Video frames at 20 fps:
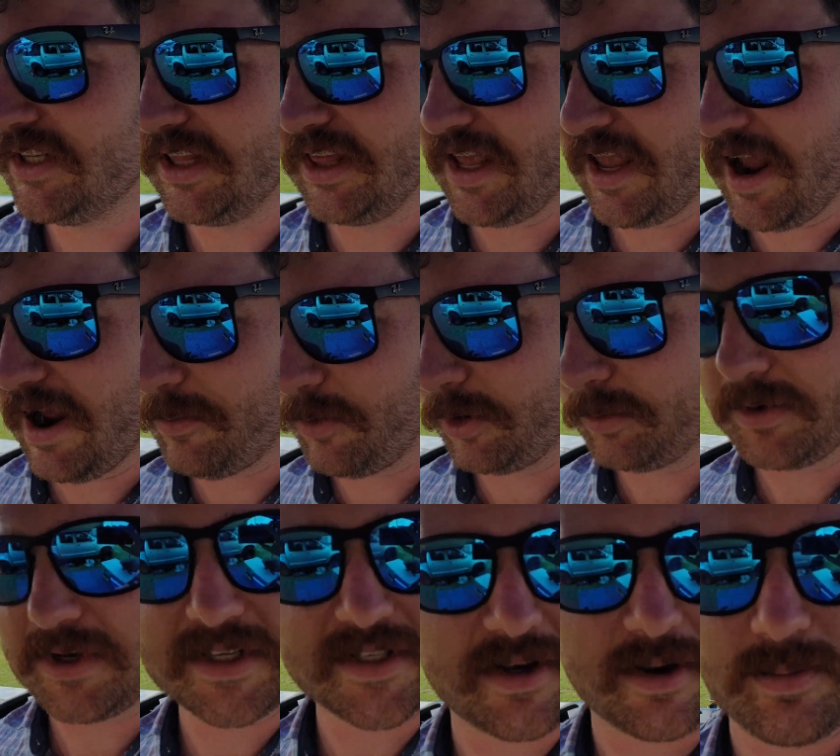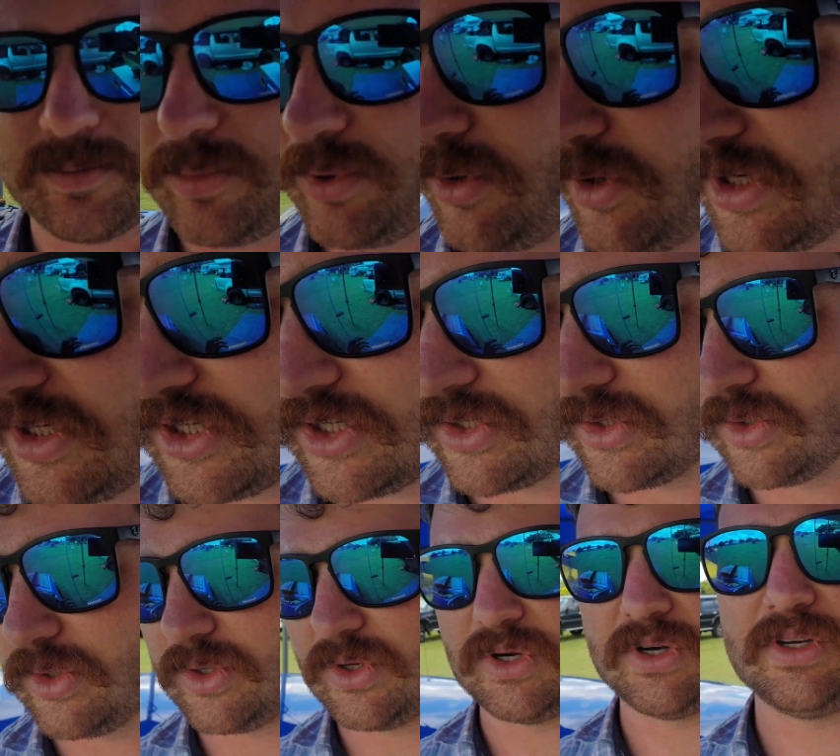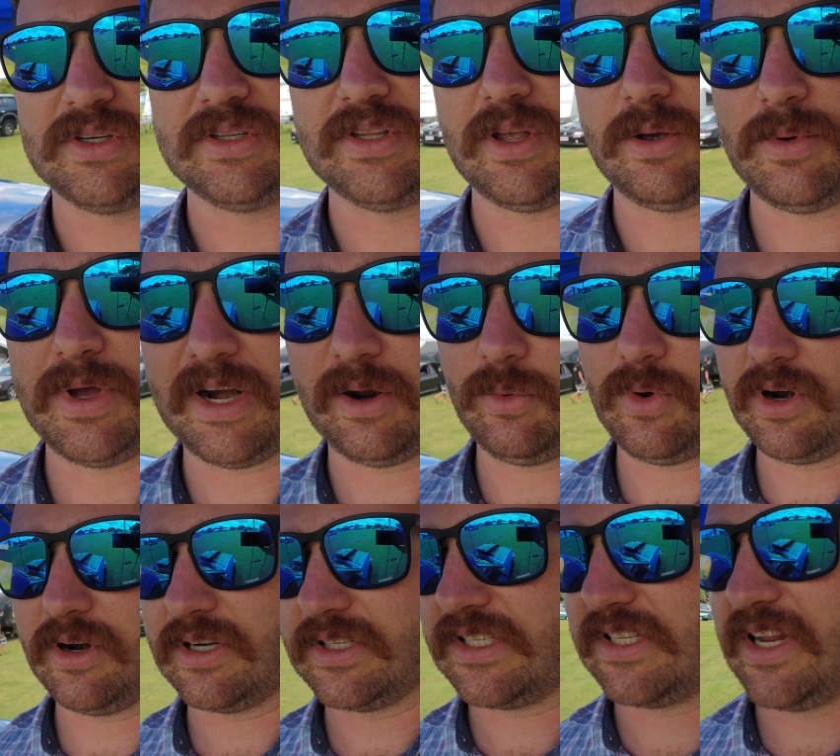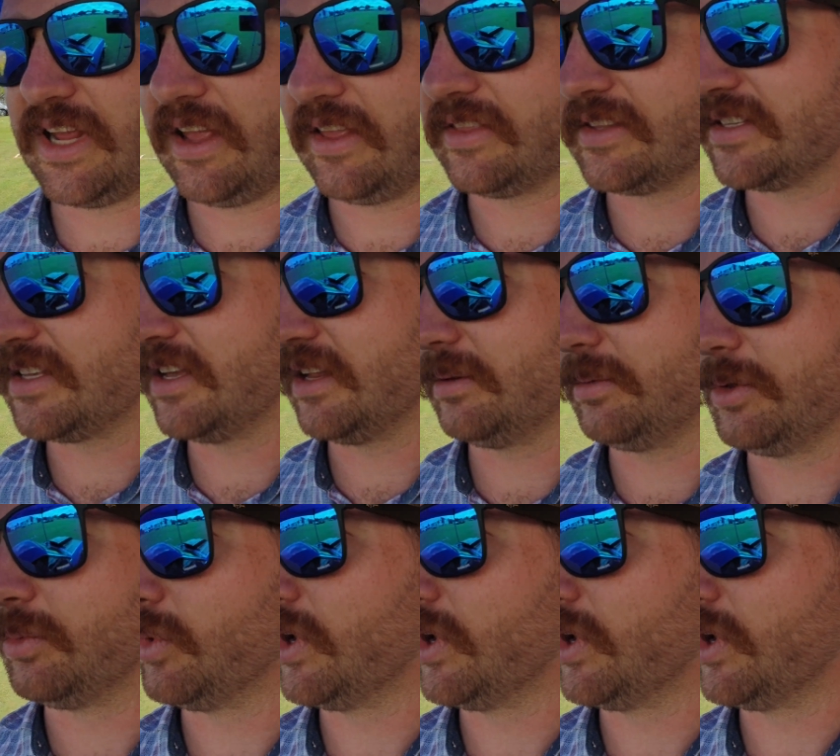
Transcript: to the camera because I'm pretty sure no matter where I stand, there's going to be